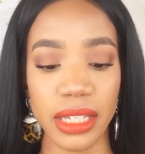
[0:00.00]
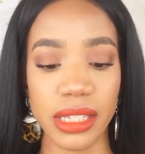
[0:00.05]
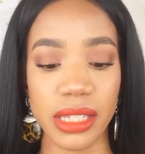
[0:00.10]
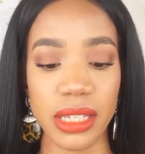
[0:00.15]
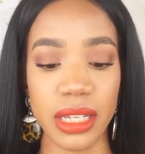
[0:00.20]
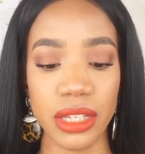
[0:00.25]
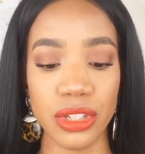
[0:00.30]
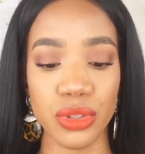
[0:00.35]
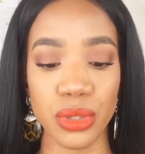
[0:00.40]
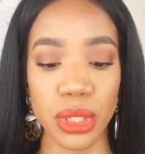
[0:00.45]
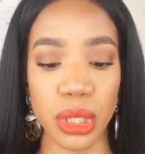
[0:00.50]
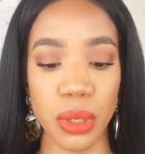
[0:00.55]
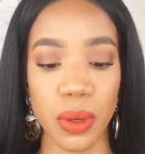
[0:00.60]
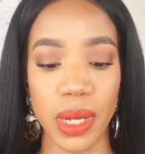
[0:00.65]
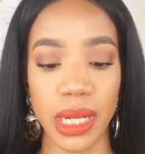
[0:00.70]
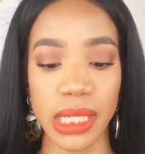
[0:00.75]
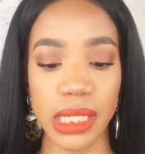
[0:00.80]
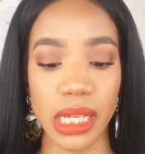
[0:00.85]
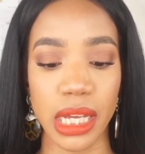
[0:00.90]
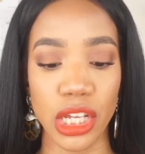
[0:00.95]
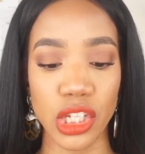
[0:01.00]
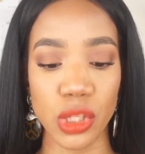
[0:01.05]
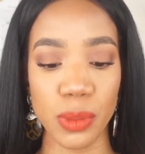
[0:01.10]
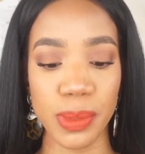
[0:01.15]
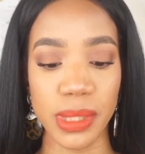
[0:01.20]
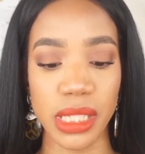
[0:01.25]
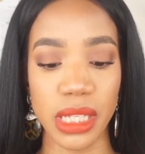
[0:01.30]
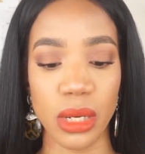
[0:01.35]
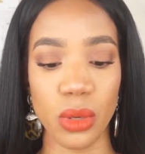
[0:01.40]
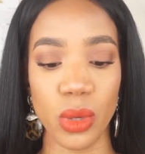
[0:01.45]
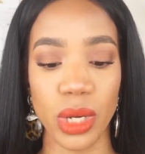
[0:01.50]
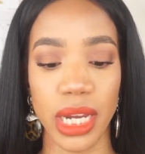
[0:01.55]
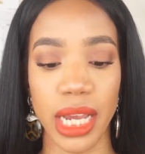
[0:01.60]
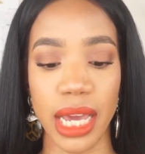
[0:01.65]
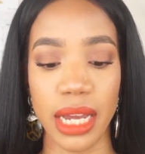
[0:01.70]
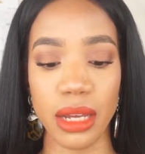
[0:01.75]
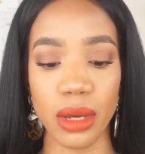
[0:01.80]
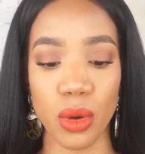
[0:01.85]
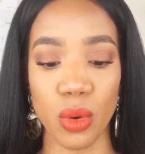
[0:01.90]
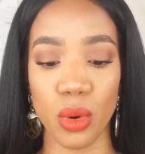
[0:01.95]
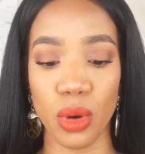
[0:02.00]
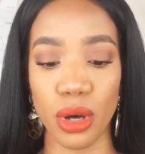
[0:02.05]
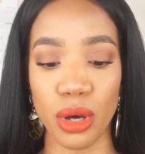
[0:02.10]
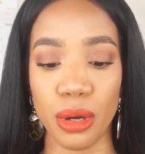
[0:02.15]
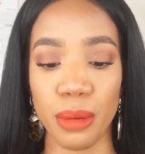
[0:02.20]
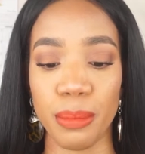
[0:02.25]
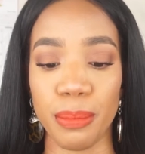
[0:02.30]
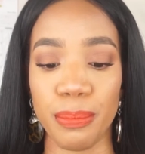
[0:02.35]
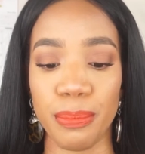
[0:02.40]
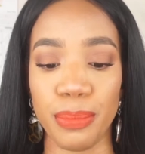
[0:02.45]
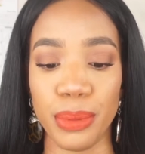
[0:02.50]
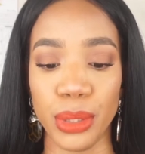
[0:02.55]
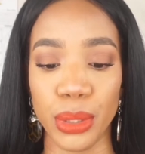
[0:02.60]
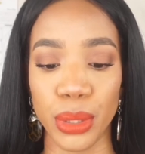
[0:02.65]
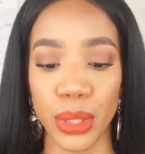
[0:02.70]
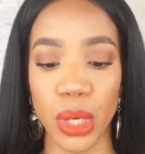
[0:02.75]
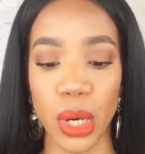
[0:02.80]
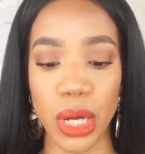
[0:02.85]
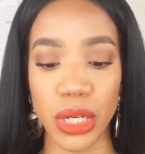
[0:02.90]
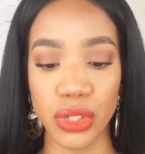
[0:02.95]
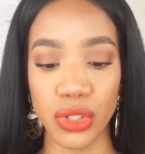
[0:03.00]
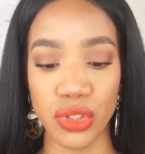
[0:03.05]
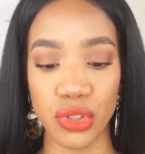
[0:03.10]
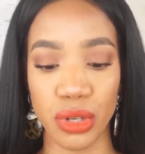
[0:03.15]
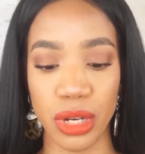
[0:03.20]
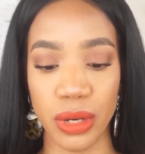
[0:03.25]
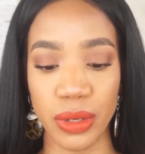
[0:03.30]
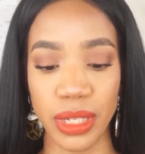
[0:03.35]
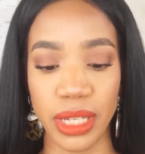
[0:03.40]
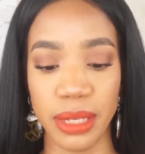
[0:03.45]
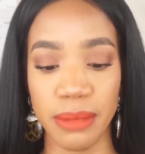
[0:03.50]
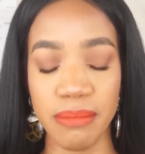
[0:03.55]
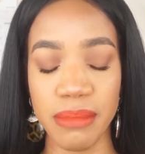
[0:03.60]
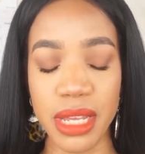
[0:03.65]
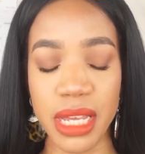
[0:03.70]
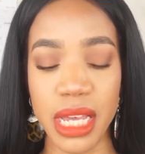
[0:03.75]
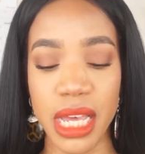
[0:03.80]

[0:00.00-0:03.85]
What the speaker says: Tea Tree Oil. It's 100% organic oil, pure Australian.